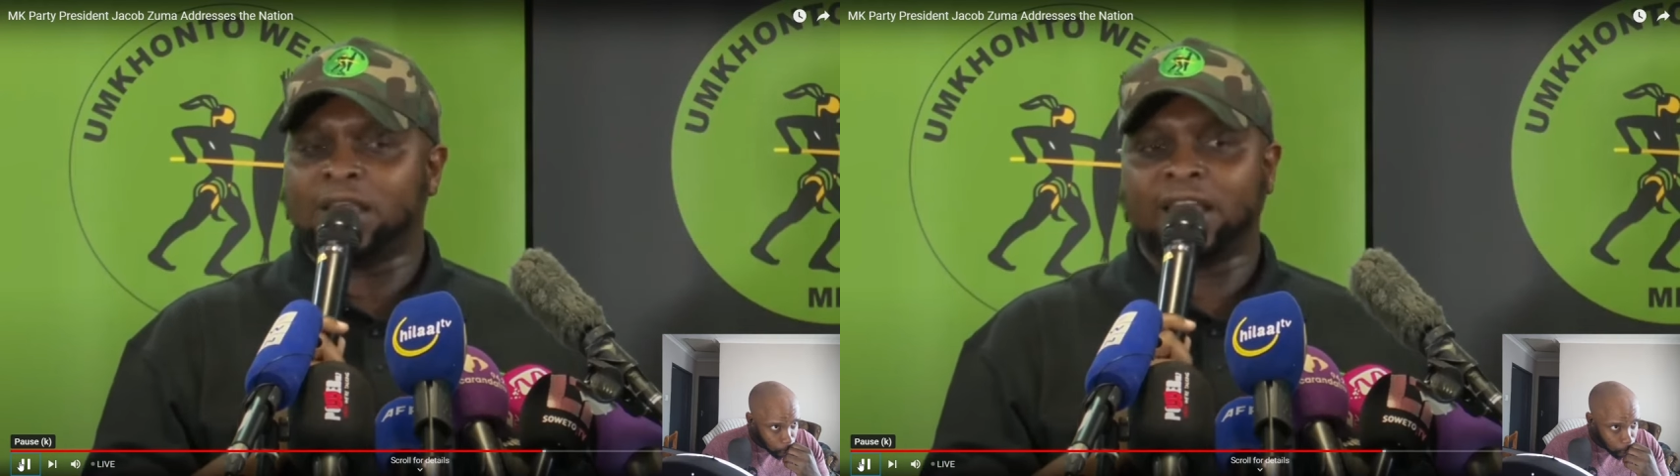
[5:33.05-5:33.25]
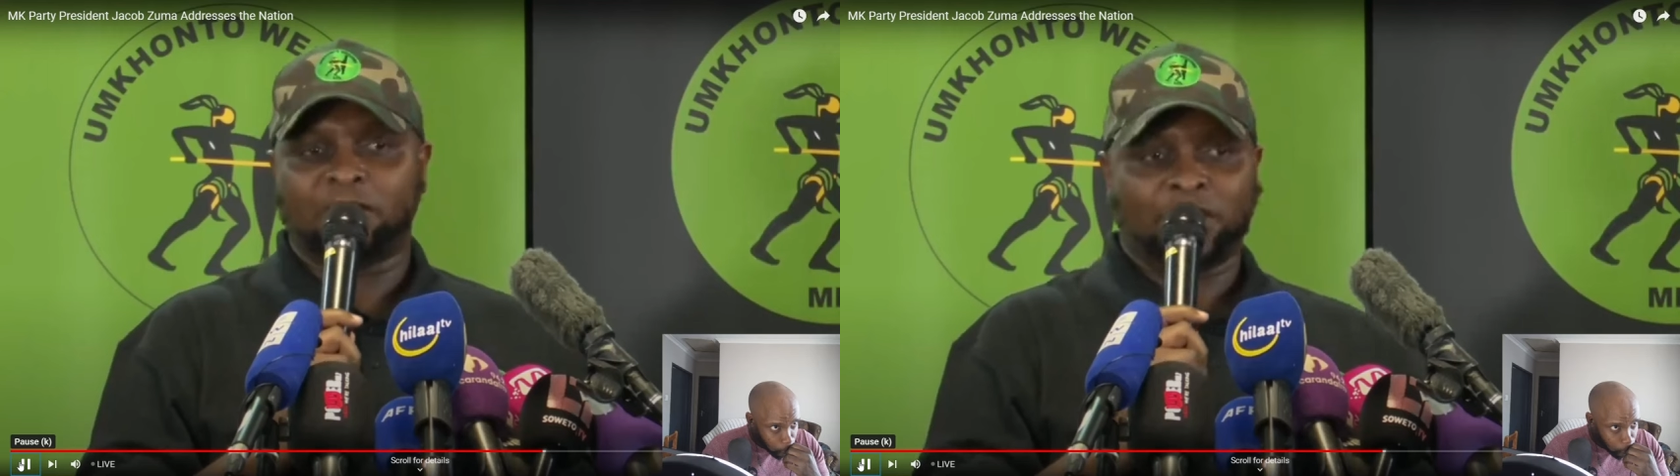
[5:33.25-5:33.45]

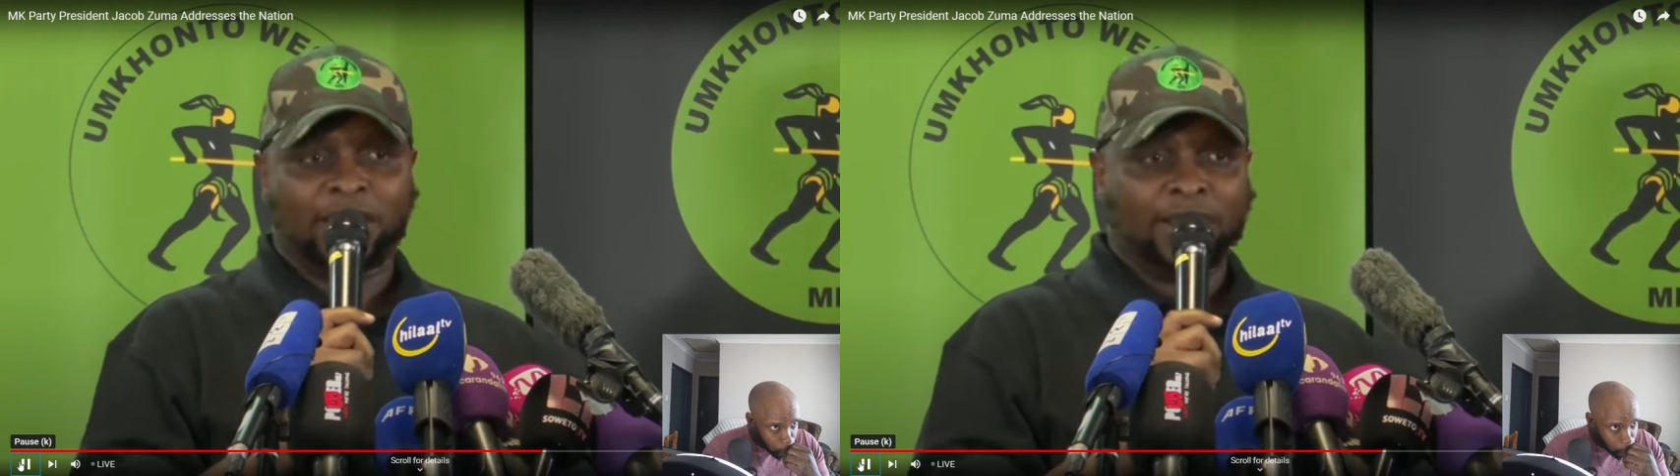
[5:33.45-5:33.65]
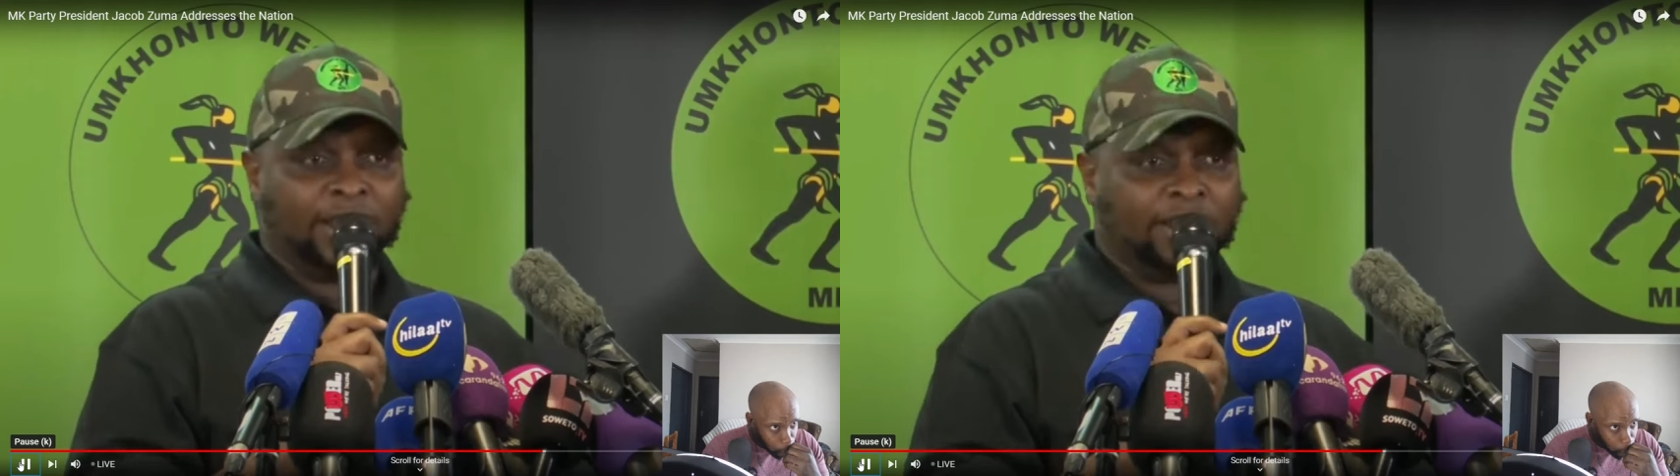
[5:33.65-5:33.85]
that have been
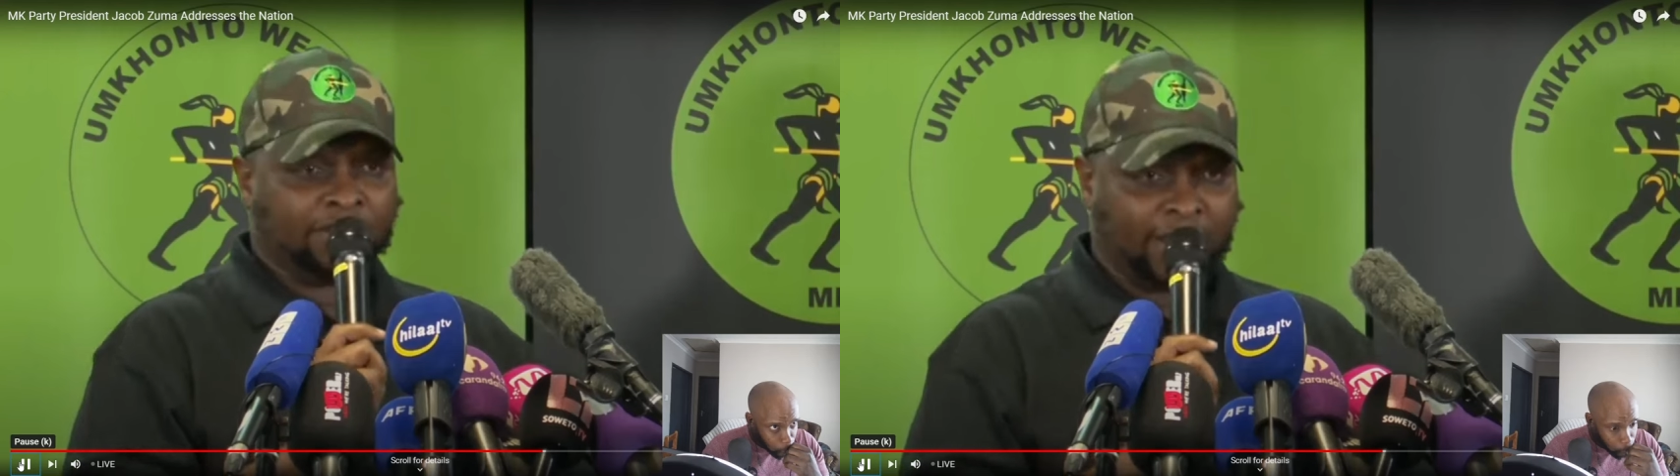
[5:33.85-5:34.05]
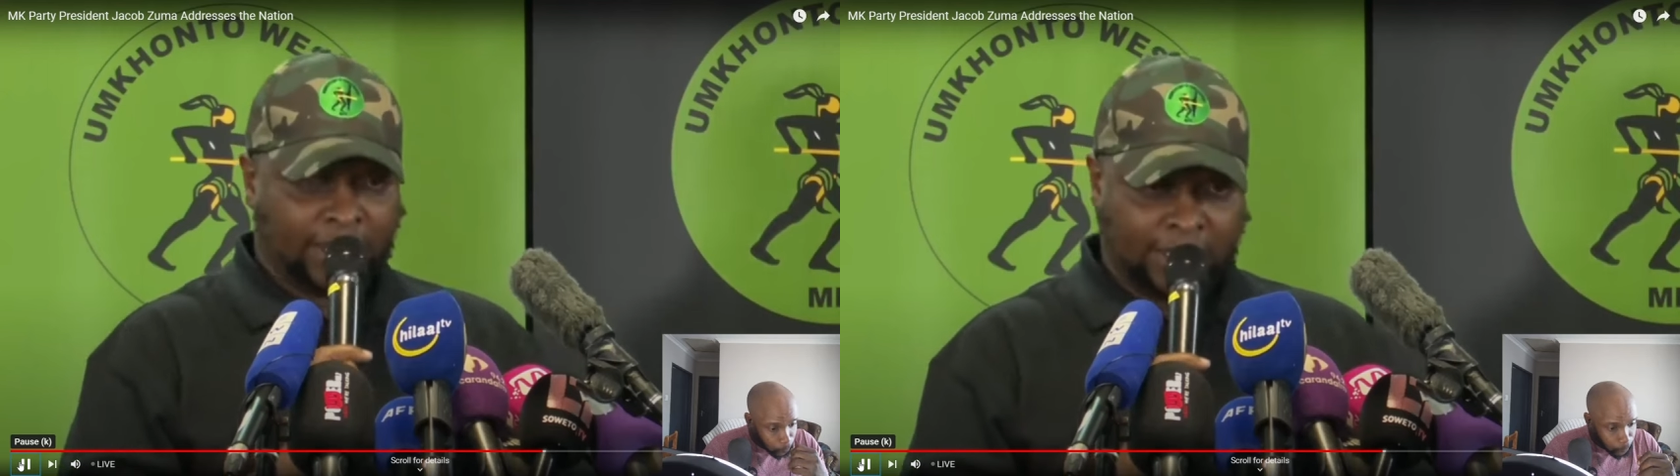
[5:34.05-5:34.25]

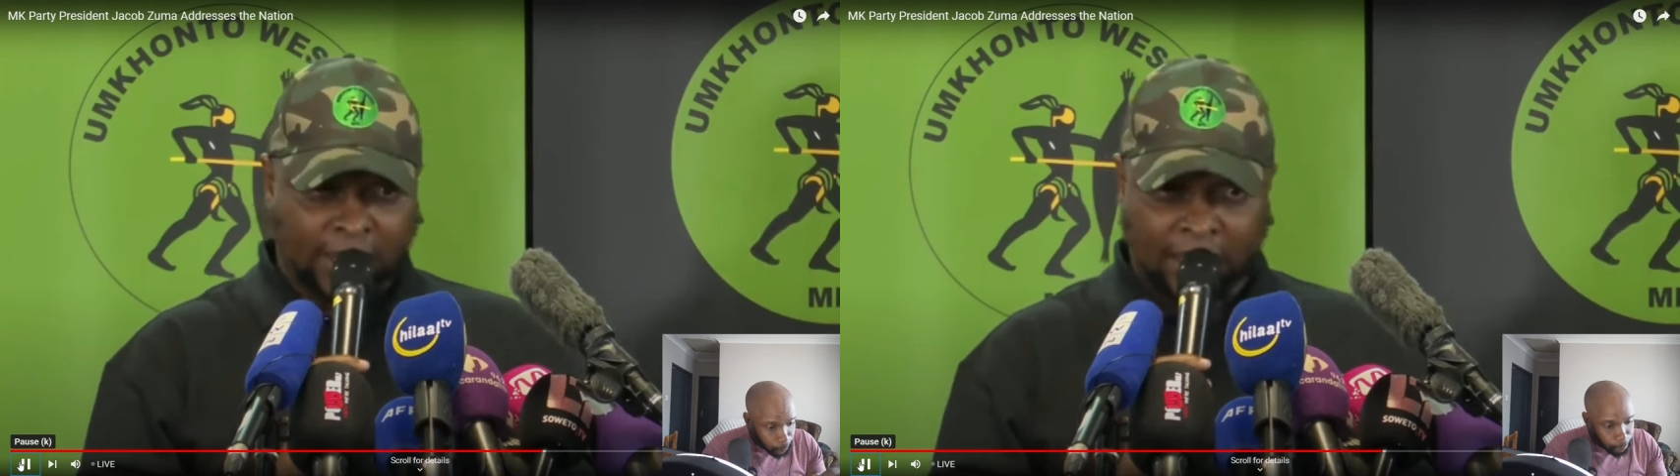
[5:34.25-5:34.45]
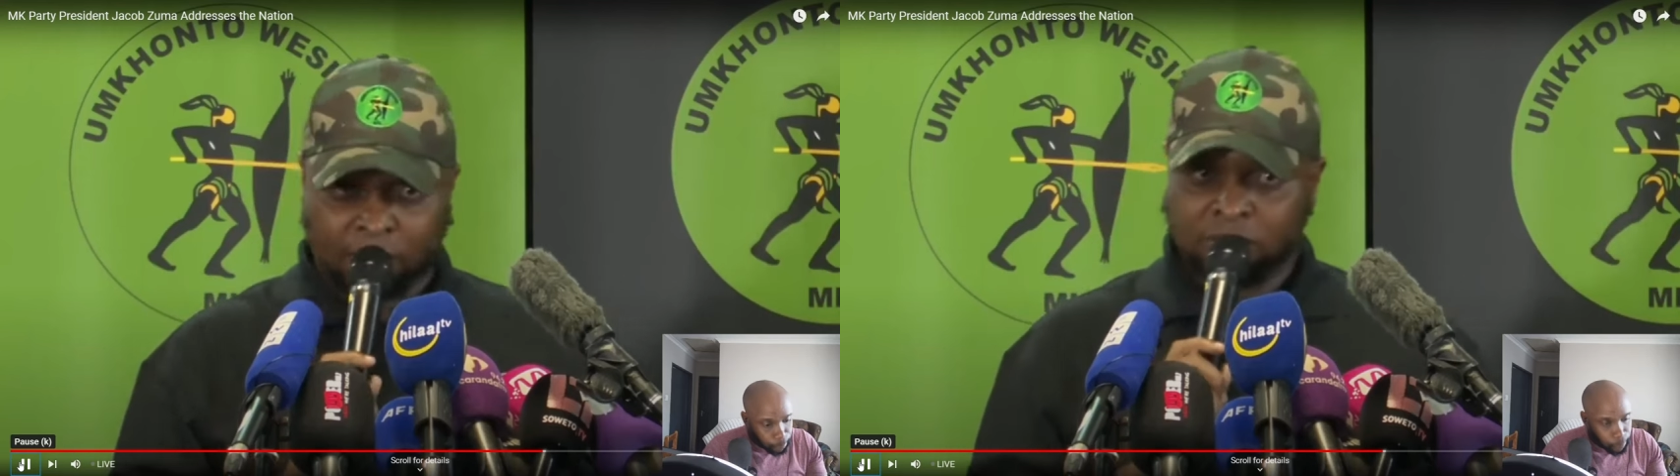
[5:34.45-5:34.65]
identified
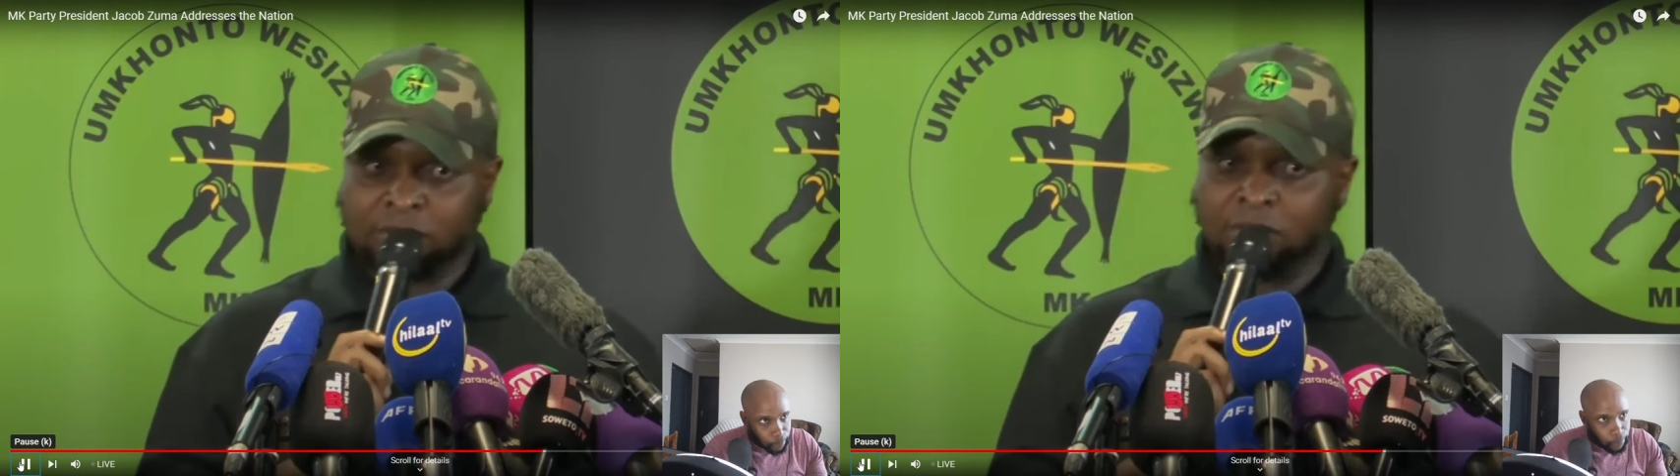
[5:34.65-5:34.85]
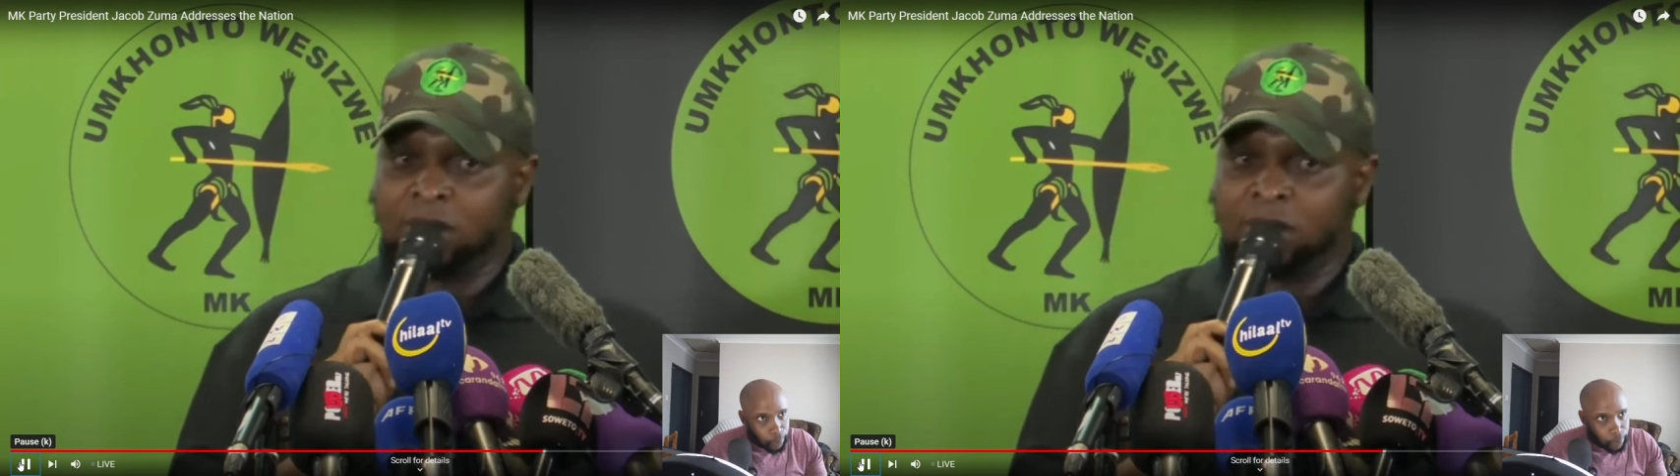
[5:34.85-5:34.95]
now,